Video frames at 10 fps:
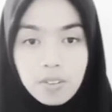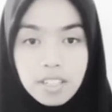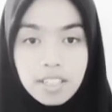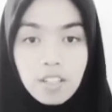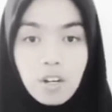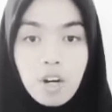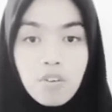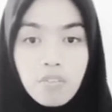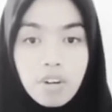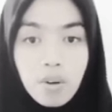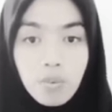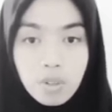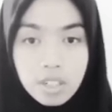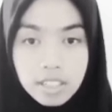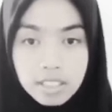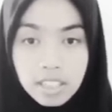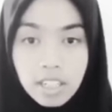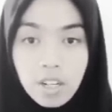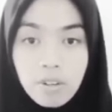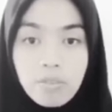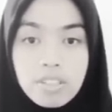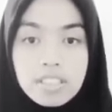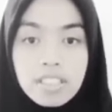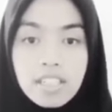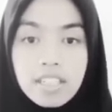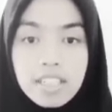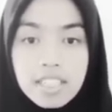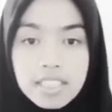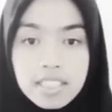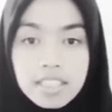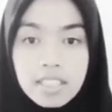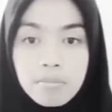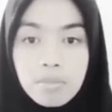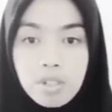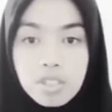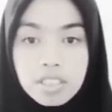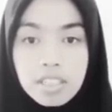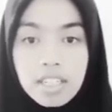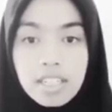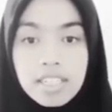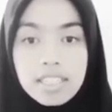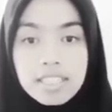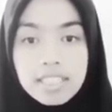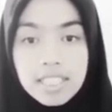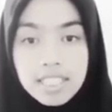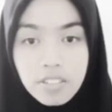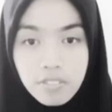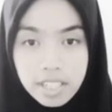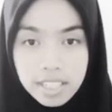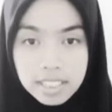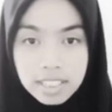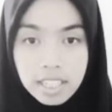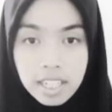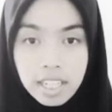unit of a word which carries the most significant